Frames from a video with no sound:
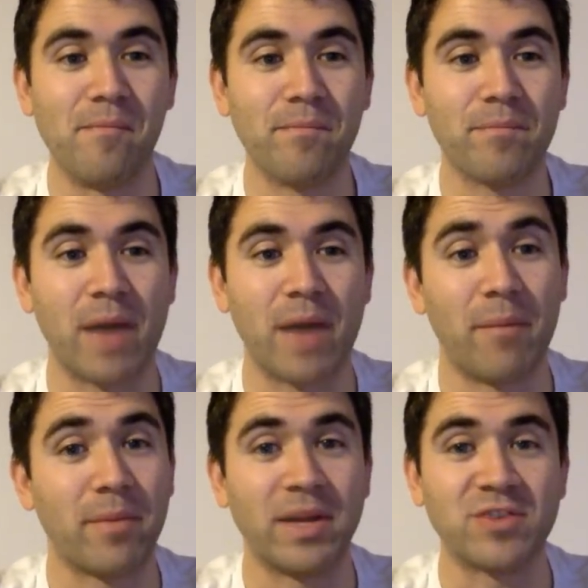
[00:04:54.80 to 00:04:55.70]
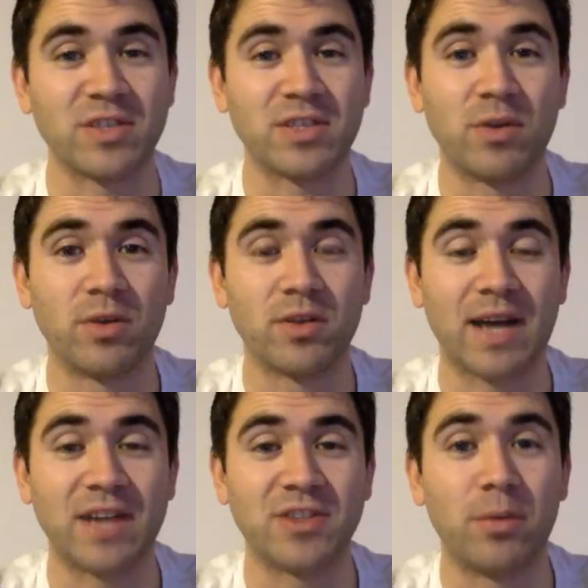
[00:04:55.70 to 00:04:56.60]
Yeah, it might be an interesting one to
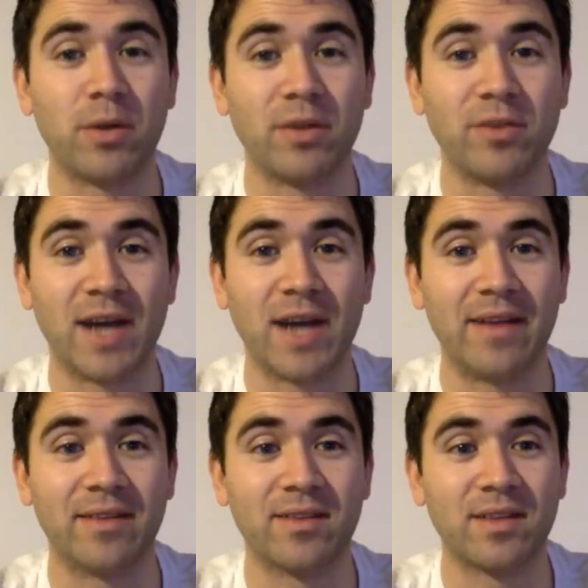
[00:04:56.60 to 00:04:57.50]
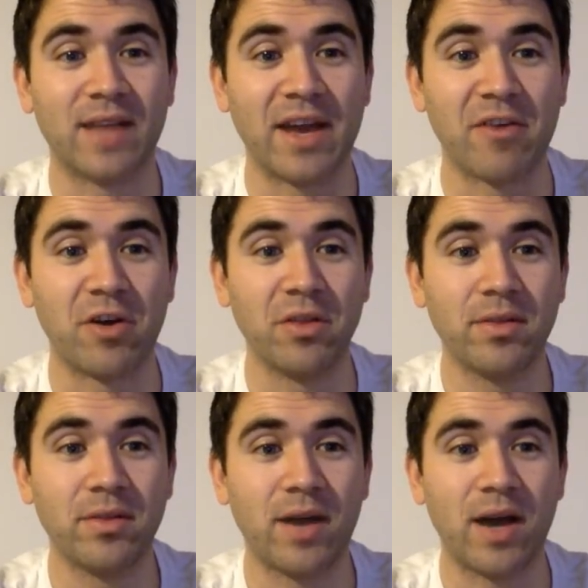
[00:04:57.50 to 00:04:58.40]
catch up on if you can later on.
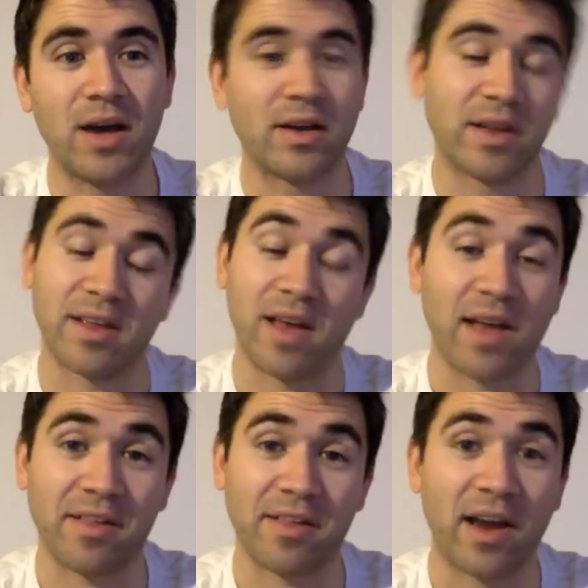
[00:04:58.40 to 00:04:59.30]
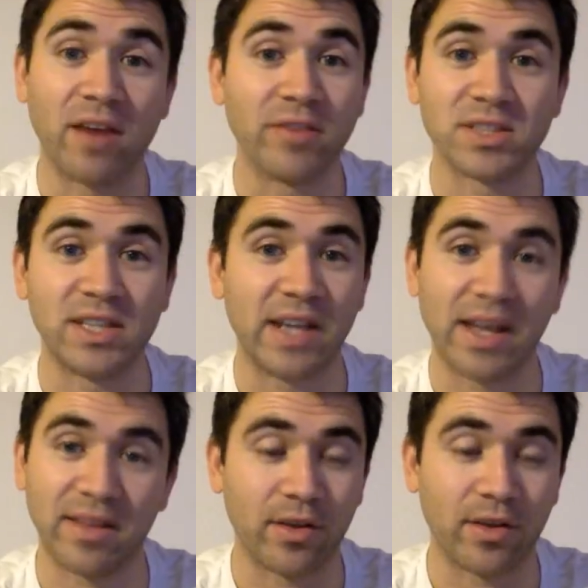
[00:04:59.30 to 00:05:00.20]
As I say, I've not seen it,
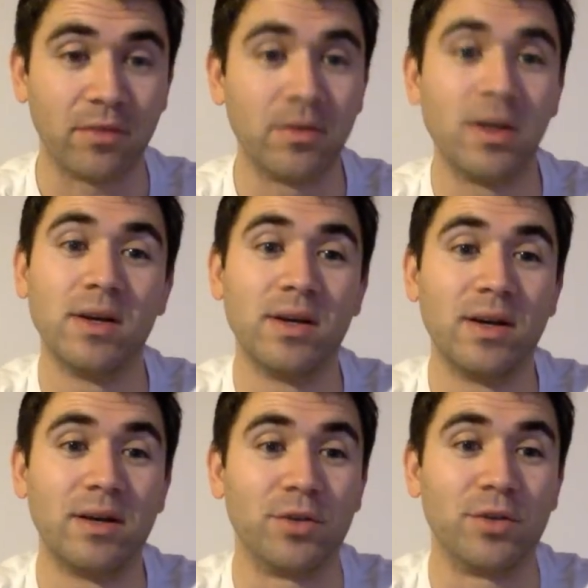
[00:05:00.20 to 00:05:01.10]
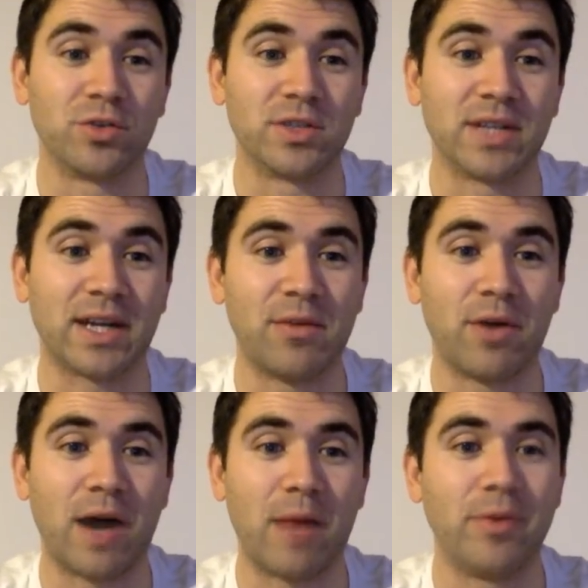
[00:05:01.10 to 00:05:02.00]
so Not sure exactly
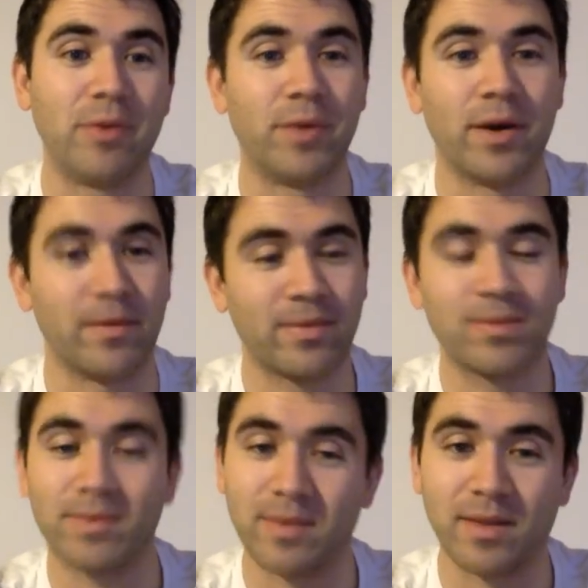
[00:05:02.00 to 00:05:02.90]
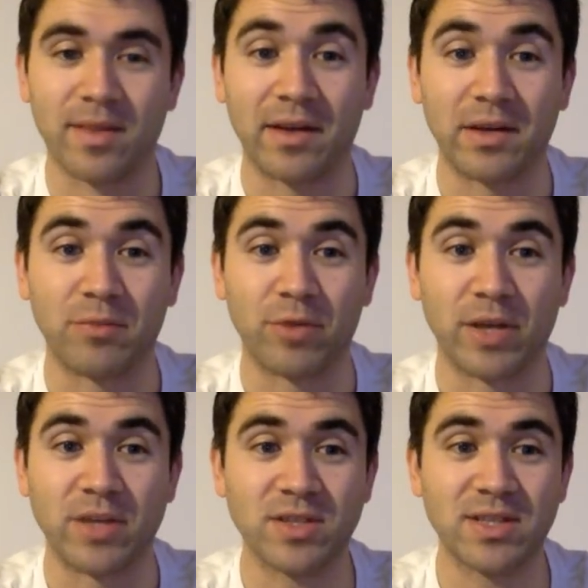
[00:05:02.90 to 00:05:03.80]
what happened, but it sounded pretty
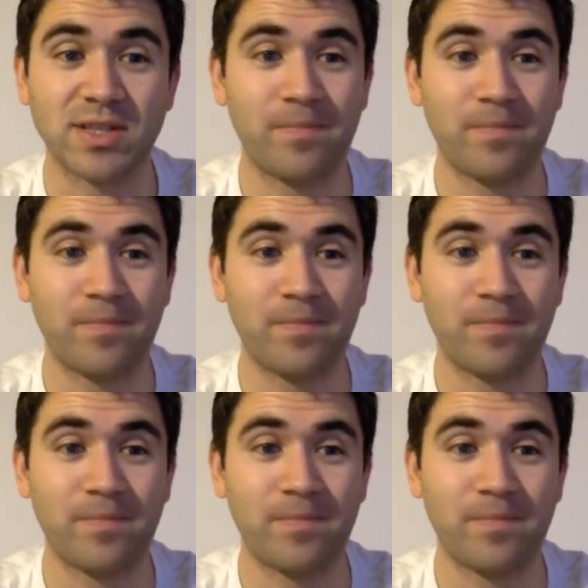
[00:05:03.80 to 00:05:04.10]
interesting.